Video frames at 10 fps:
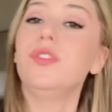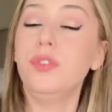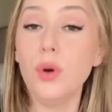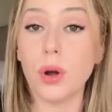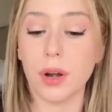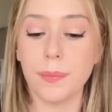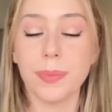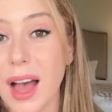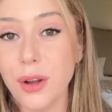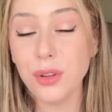4,
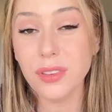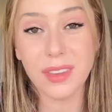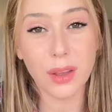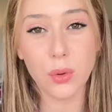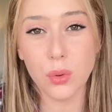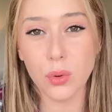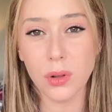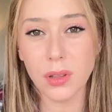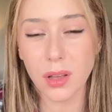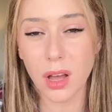how do you stay
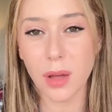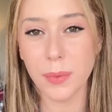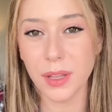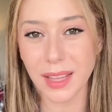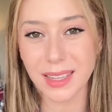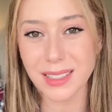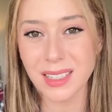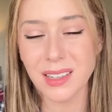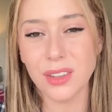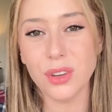cool, calm,
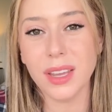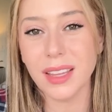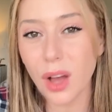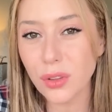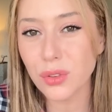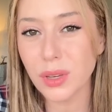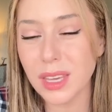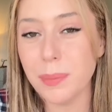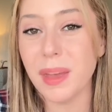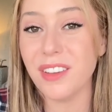collected? You can also
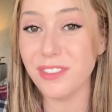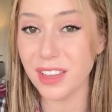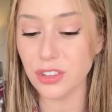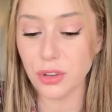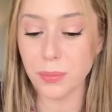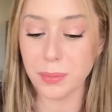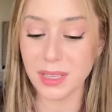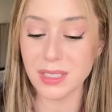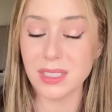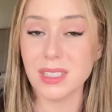keep a facial
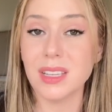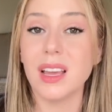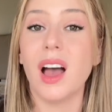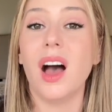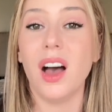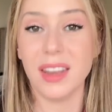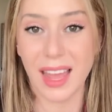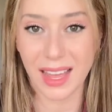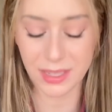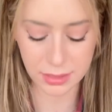mist on
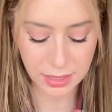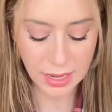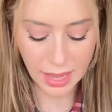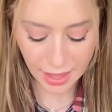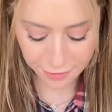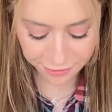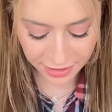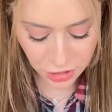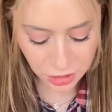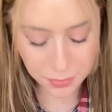hand. A
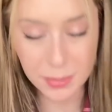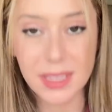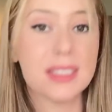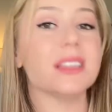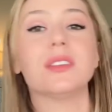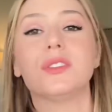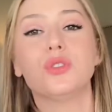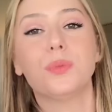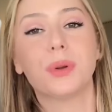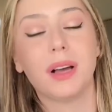facial mist is a
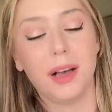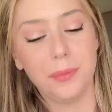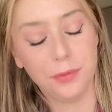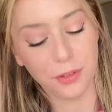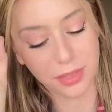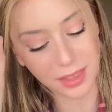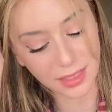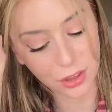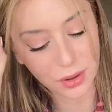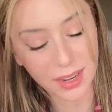super helpful thing
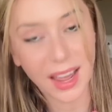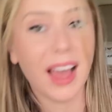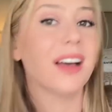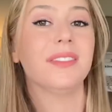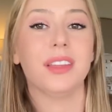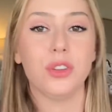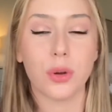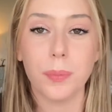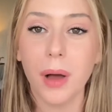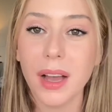that you can have in your
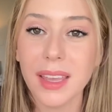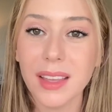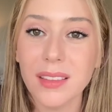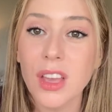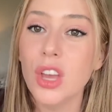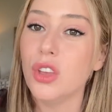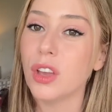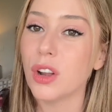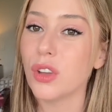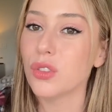pocket. You
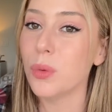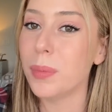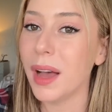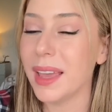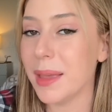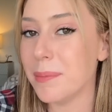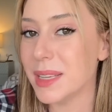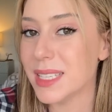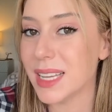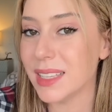can also buy a
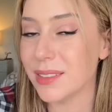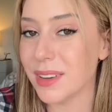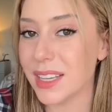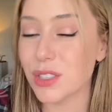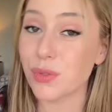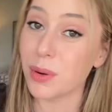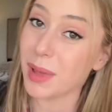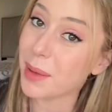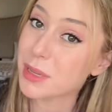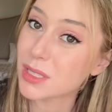misting device from
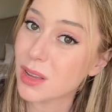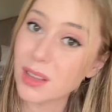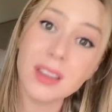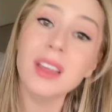Amazon